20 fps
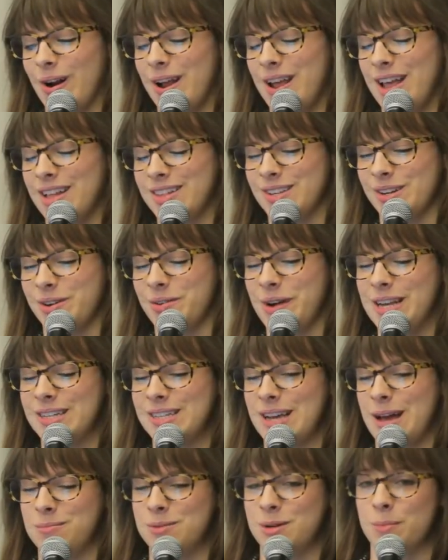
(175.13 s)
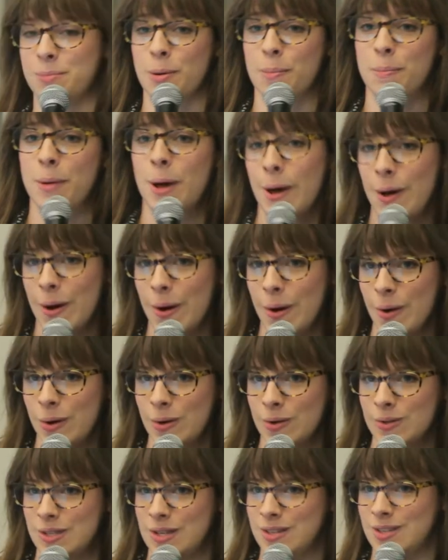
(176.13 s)
it's a great time to
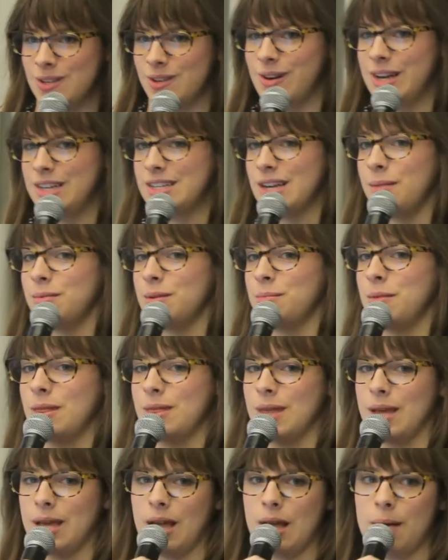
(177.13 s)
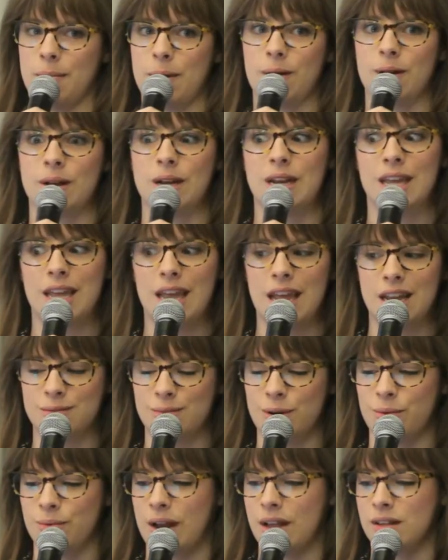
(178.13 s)
propose. It's a great time to be thinking about an
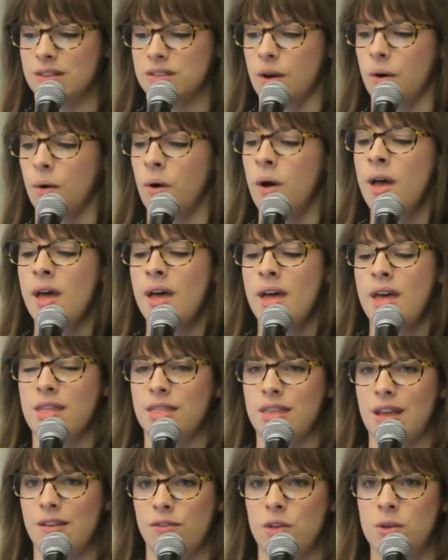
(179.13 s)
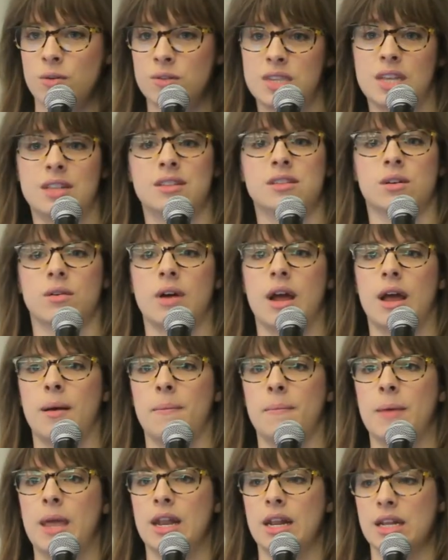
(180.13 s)
engagement ring. So they've used
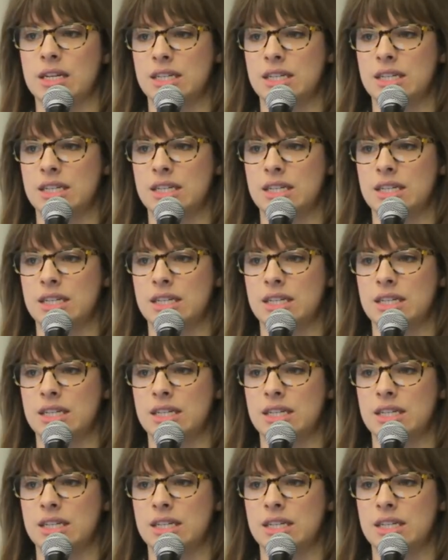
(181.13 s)
Instagram in a